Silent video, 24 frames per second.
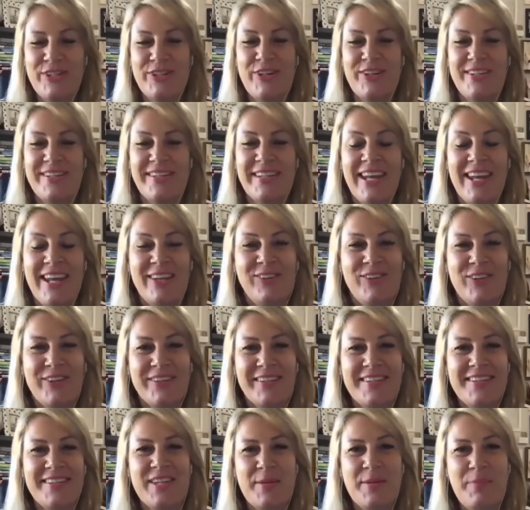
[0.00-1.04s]
You know,
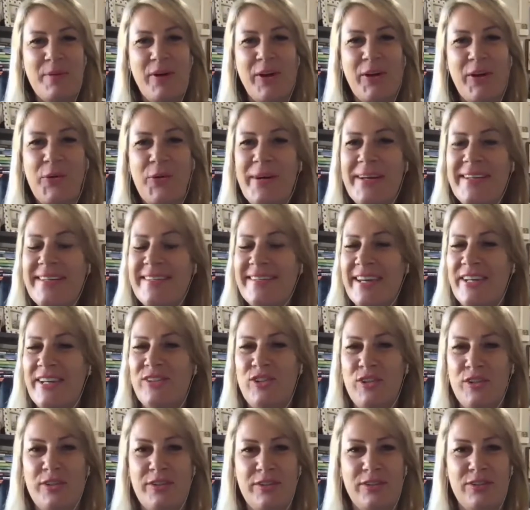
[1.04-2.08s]
Dr. Skip, I always say
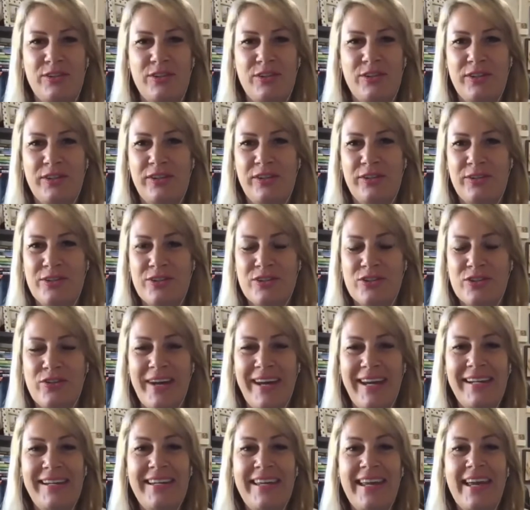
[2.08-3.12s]
to
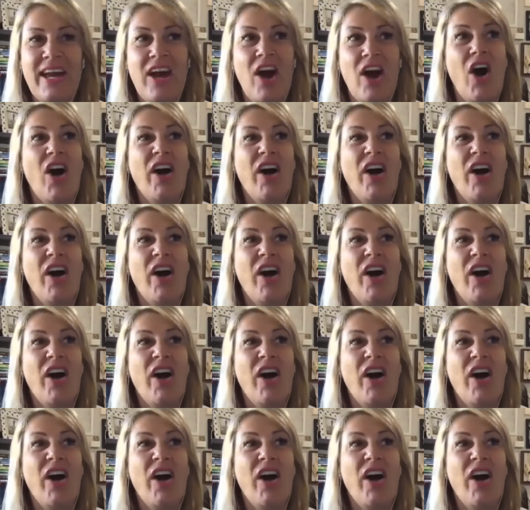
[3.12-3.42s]
Australia,